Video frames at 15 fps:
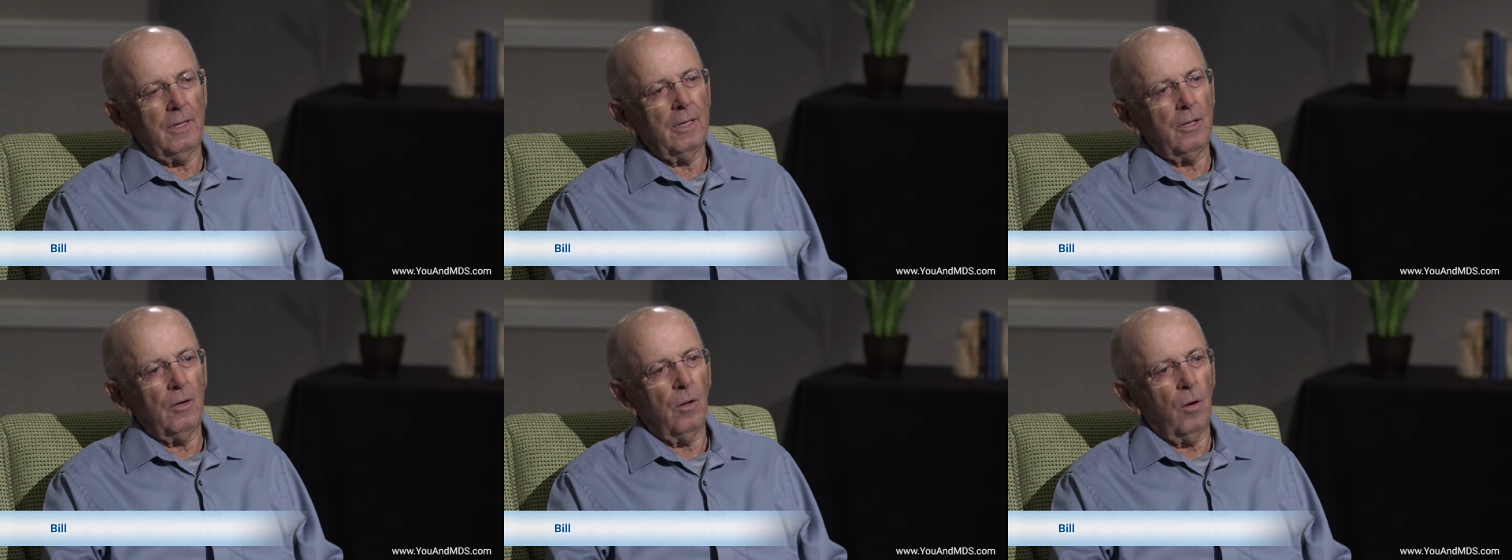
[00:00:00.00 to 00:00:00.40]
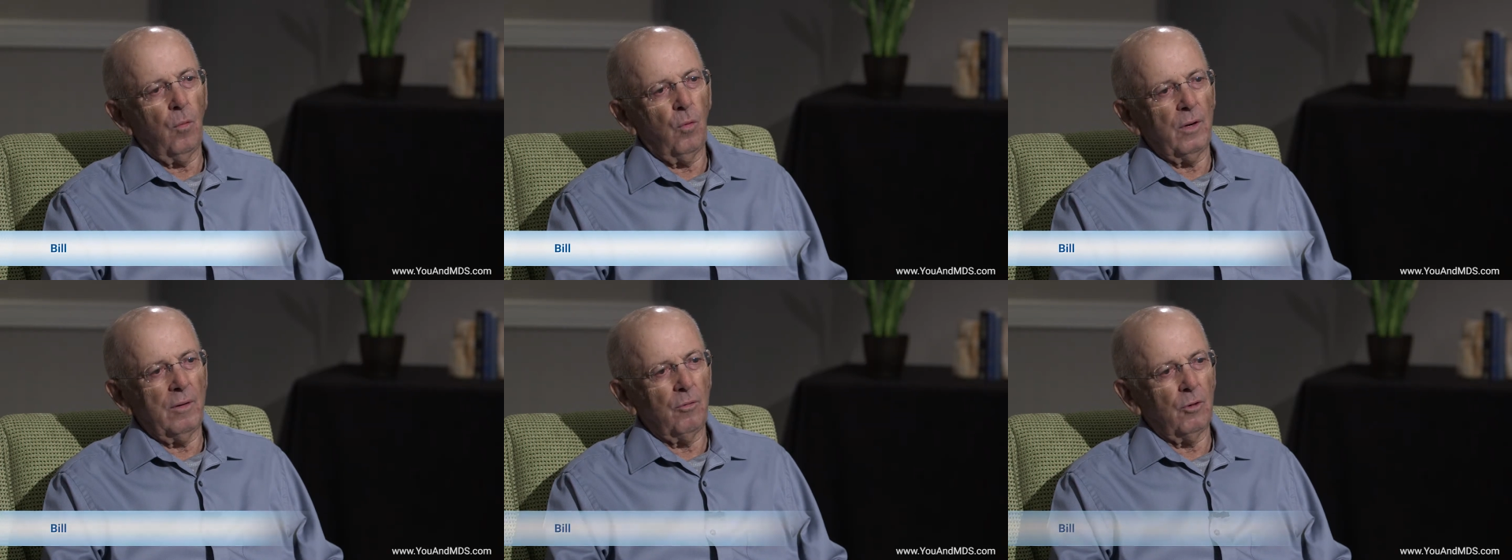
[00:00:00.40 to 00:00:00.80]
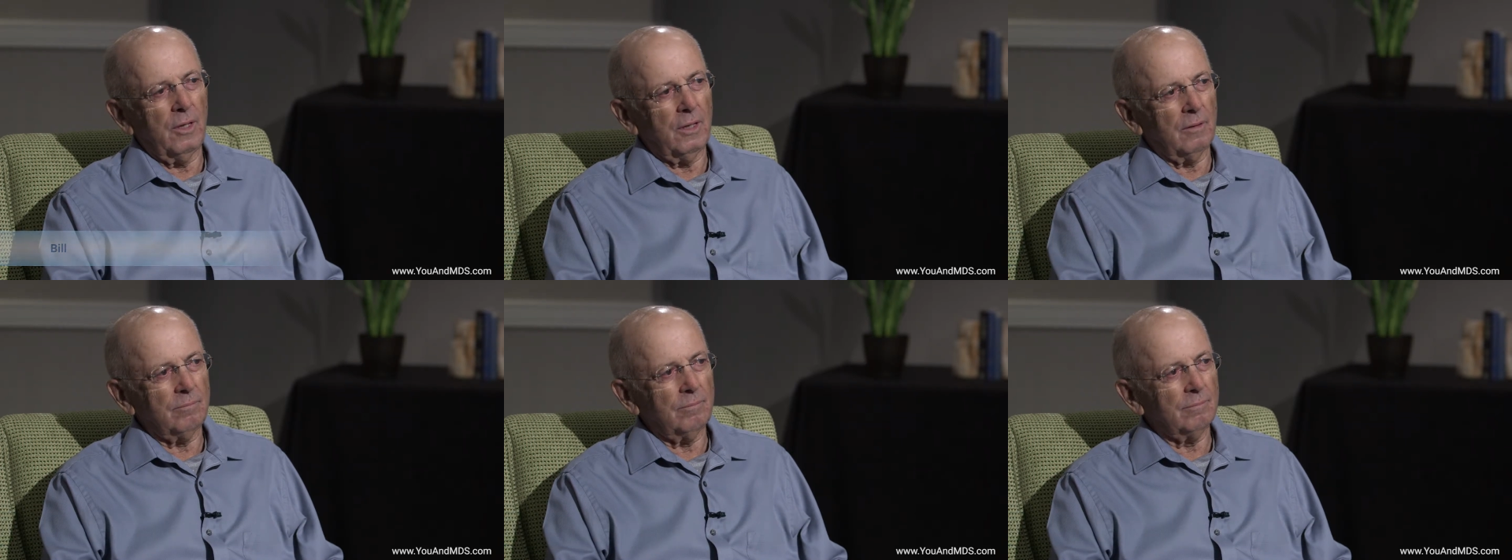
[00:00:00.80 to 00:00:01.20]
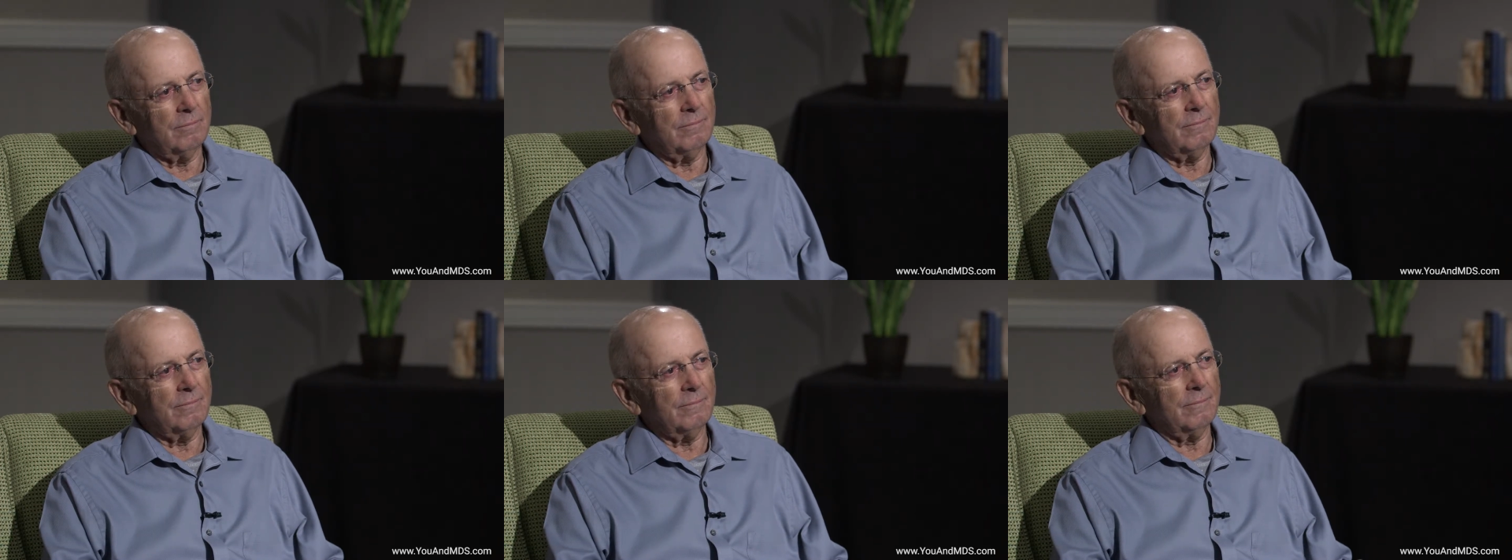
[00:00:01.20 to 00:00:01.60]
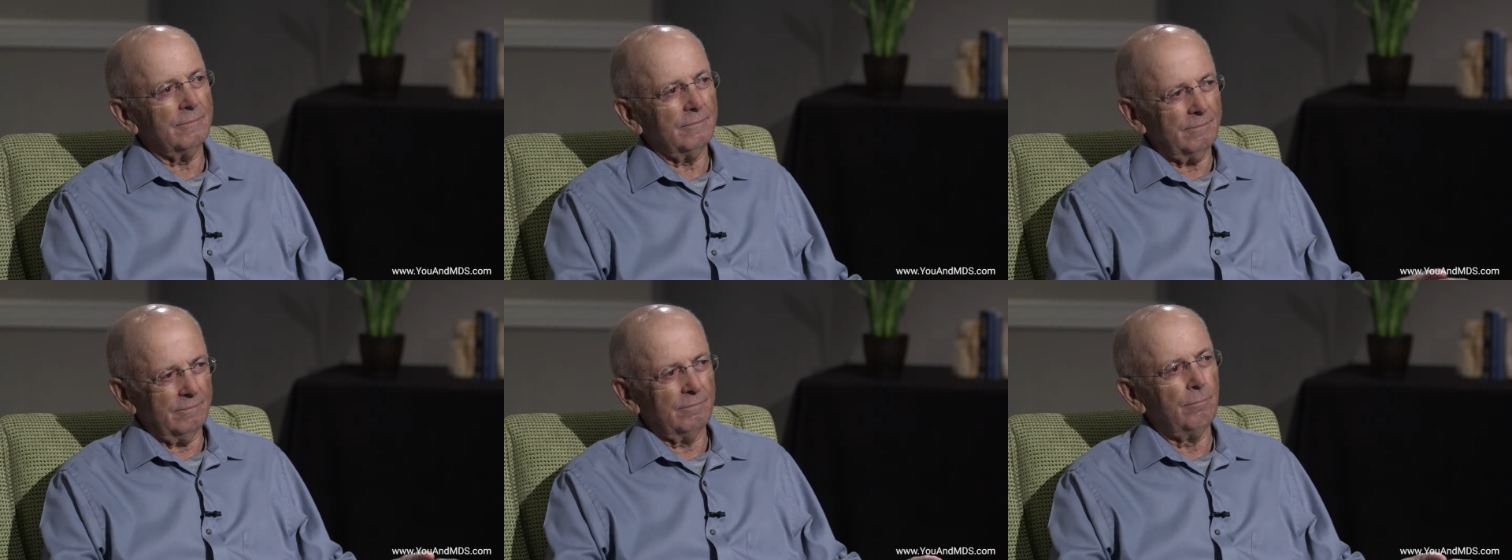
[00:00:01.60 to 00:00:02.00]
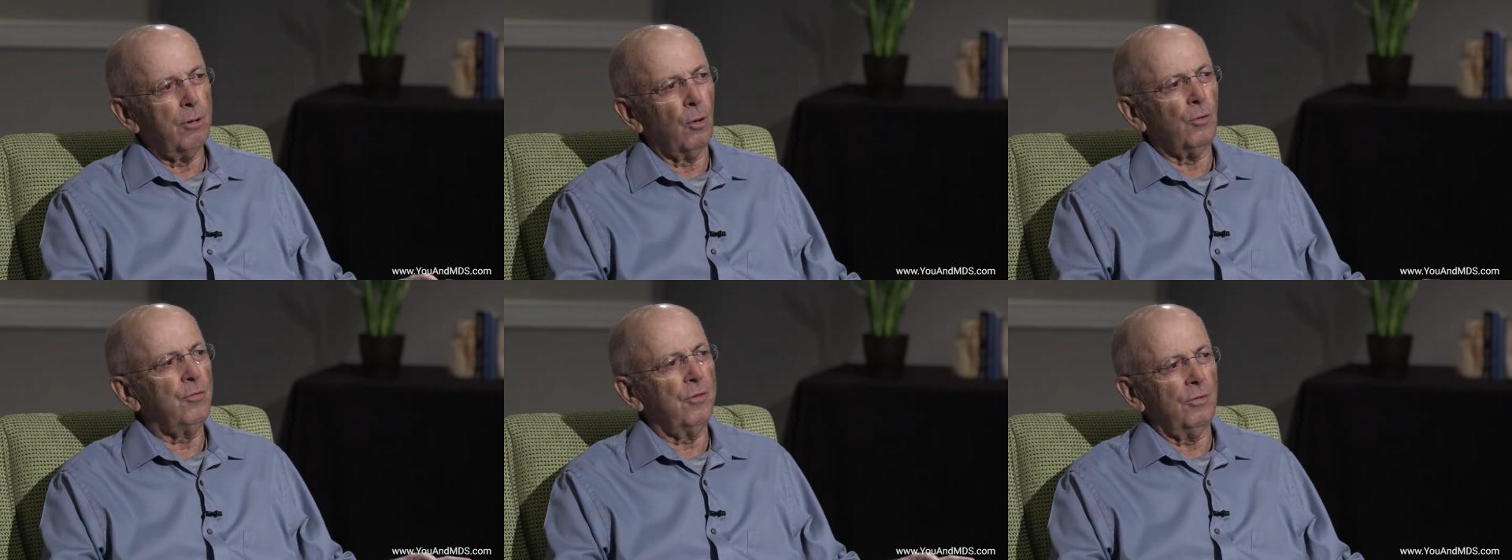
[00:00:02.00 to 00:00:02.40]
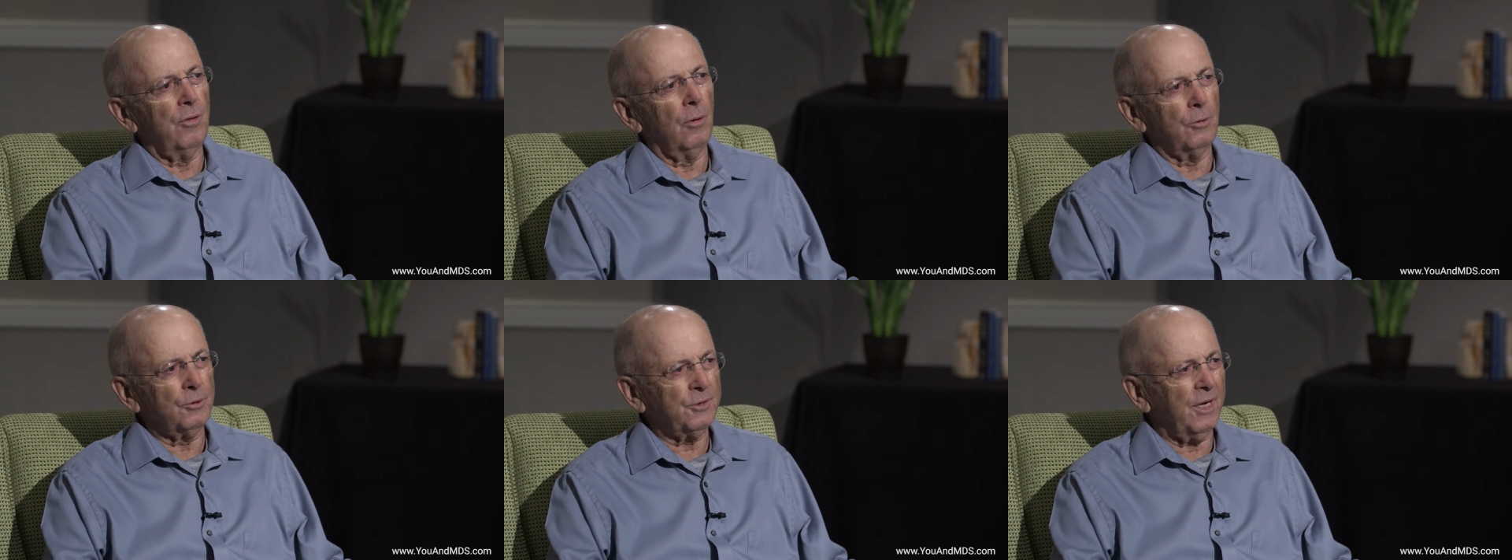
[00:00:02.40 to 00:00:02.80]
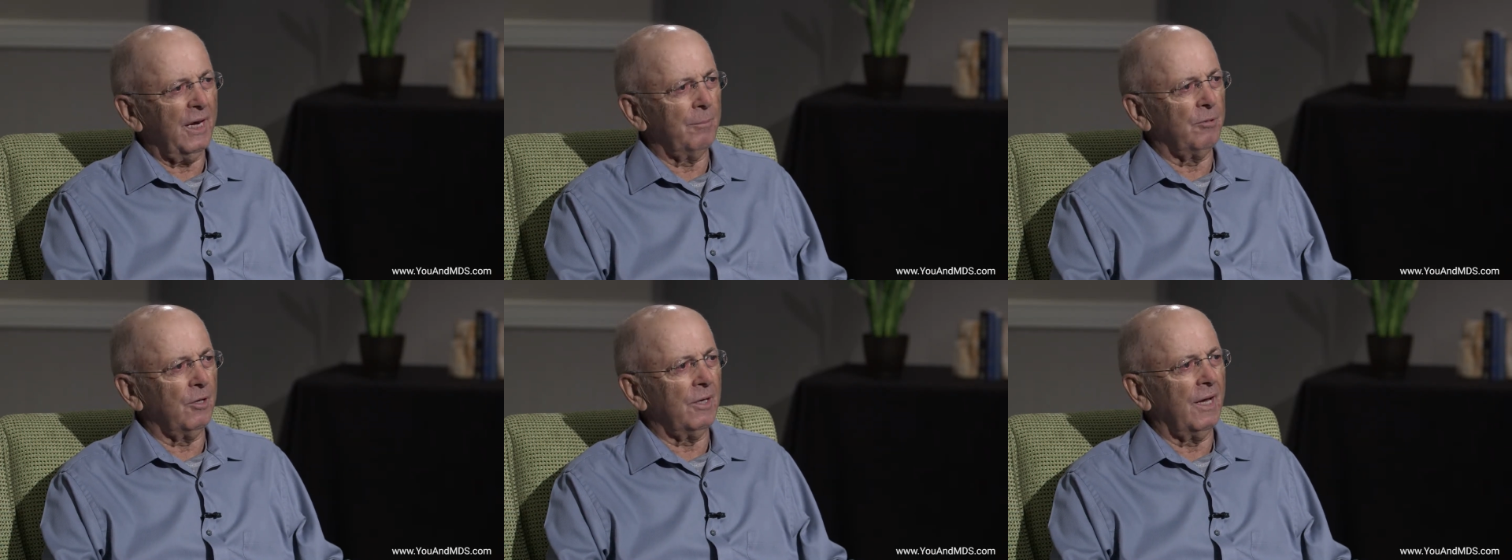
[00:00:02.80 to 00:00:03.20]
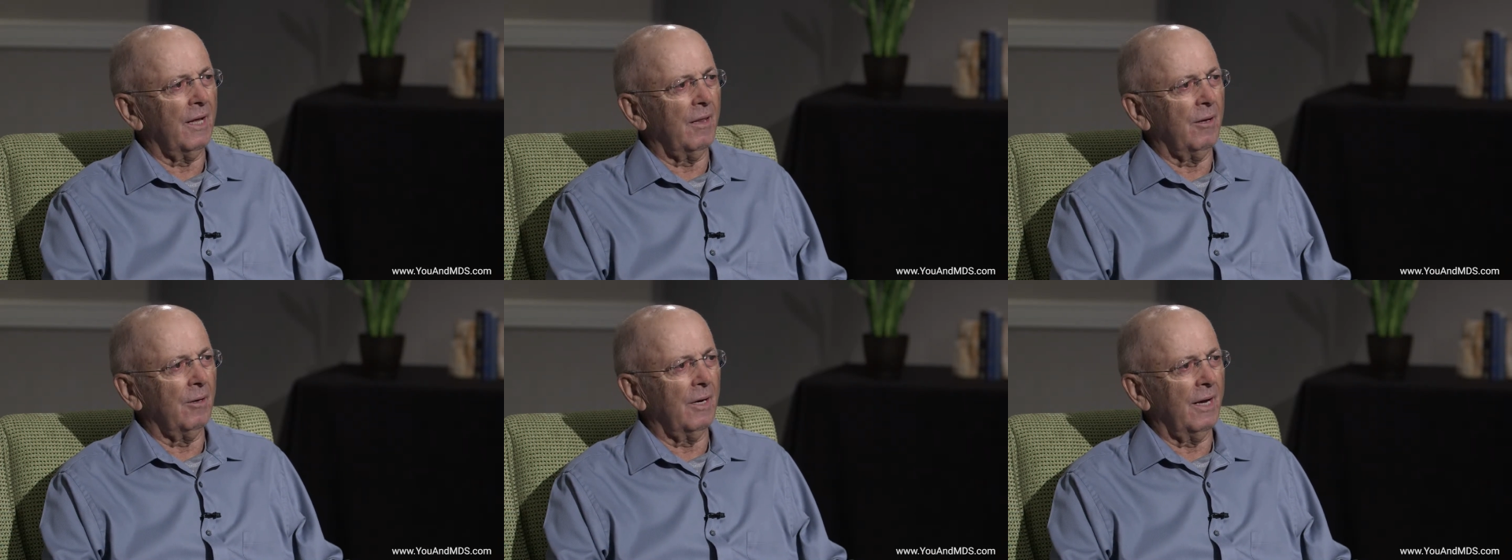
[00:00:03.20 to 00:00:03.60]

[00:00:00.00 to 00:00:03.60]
you know, where both of those came together.